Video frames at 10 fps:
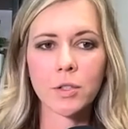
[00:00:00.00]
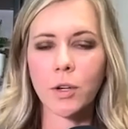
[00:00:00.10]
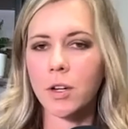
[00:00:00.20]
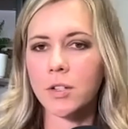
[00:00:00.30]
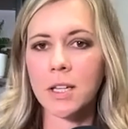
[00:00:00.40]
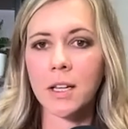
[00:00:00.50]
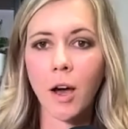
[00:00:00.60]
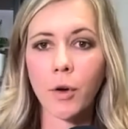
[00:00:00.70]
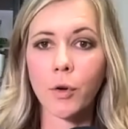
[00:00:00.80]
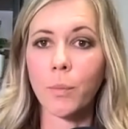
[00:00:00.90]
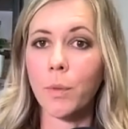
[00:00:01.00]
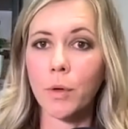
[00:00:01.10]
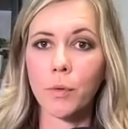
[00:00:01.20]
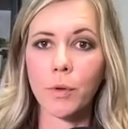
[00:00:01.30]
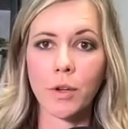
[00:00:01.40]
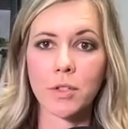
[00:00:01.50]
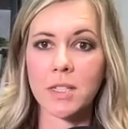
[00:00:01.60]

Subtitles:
So you're seeing autoimmune, you're